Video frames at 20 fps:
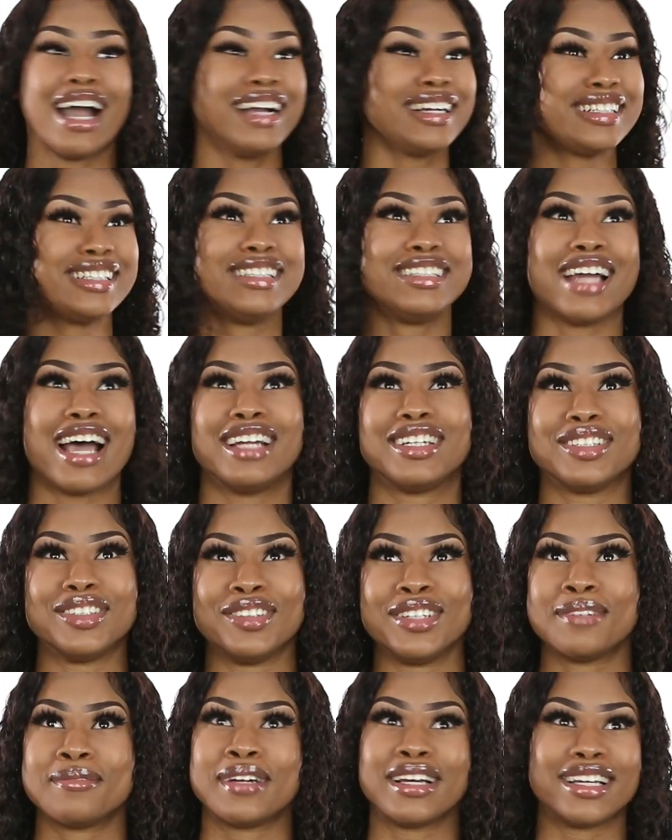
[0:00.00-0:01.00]
I could not do
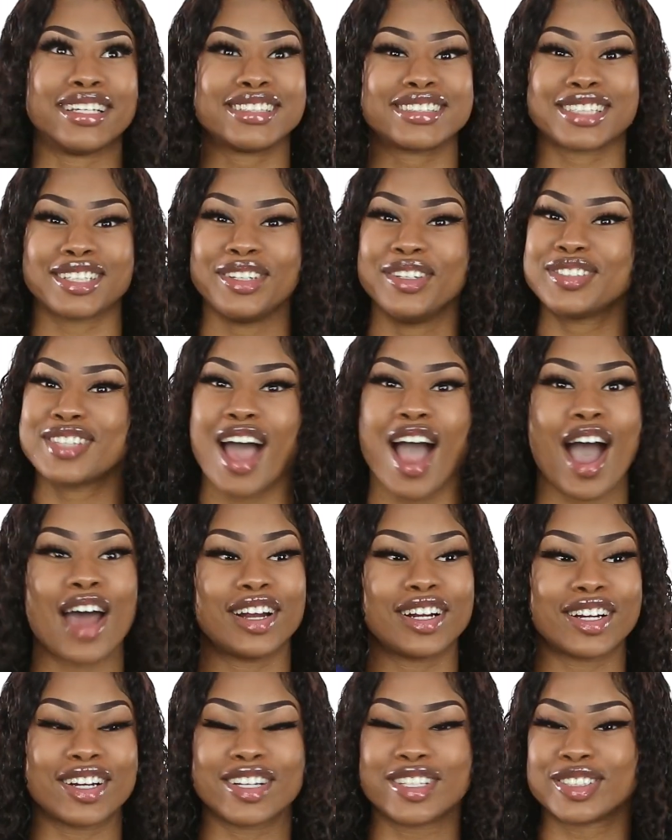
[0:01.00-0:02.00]
it, but salute to all
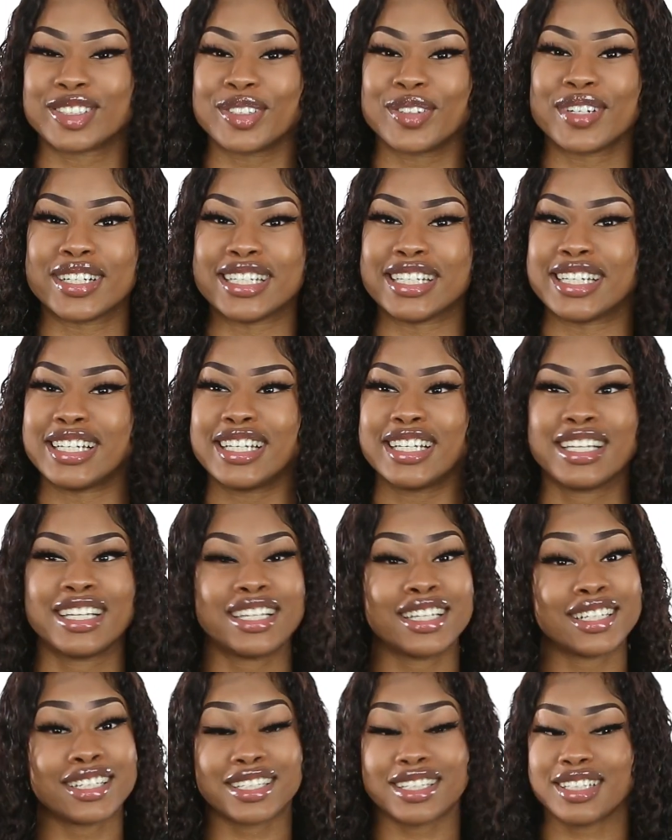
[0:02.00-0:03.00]
the girls doing it.
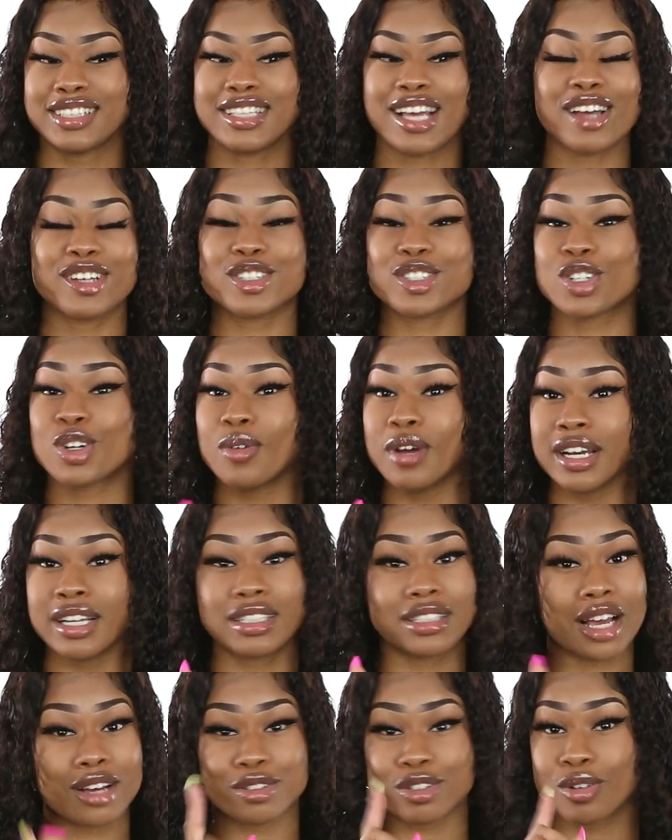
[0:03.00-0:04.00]
Y'all
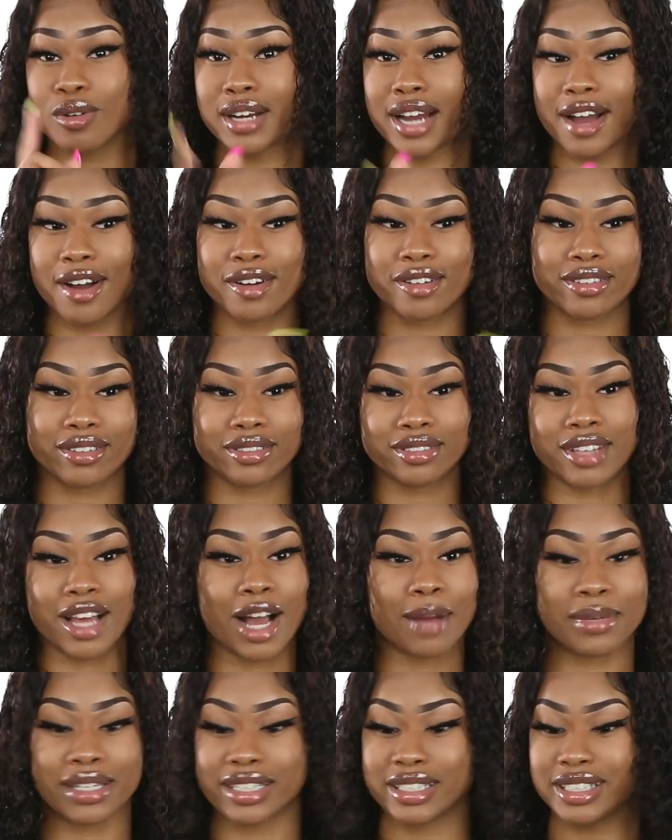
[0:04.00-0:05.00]
showing, y'all showing out.
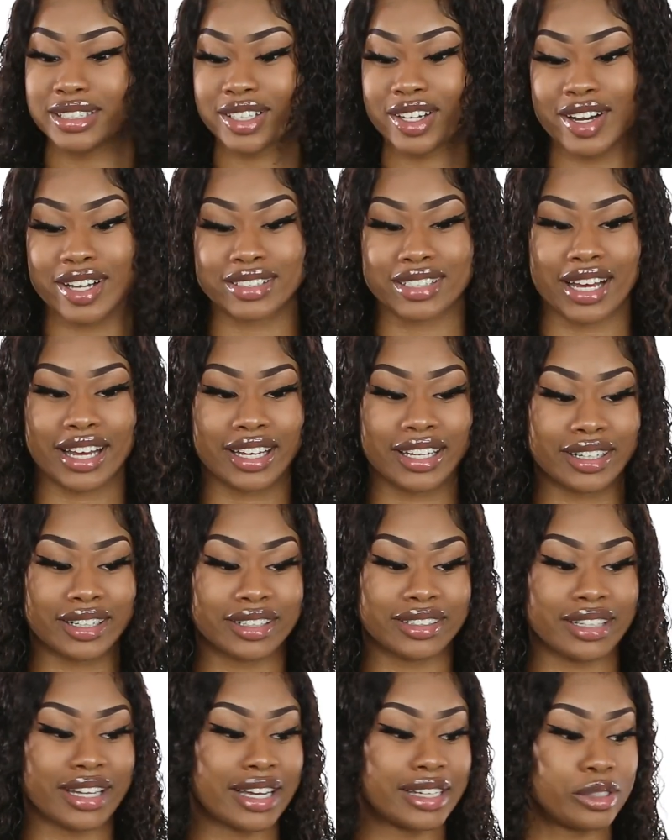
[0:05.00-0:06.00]
Y'all making these girls out
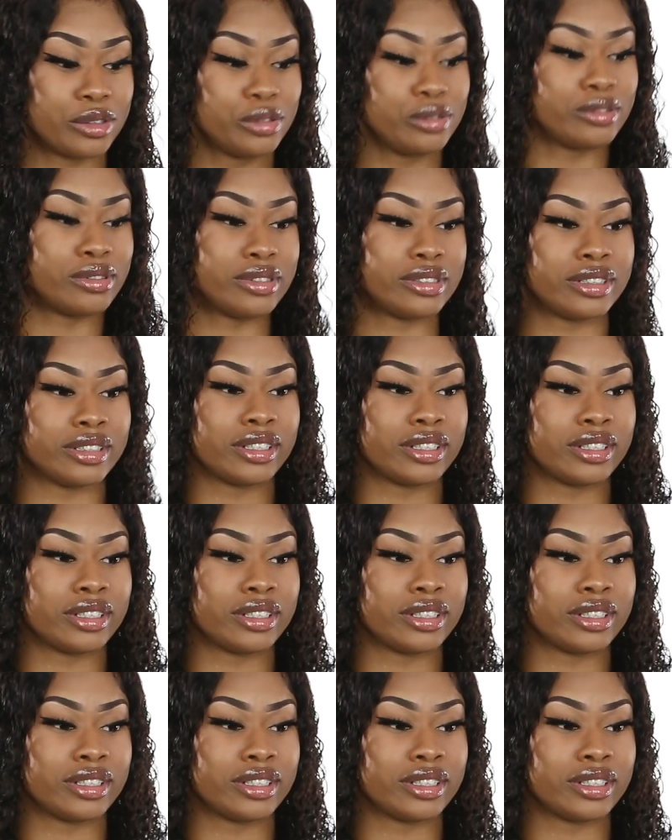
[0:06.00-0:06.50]
here like, ooh.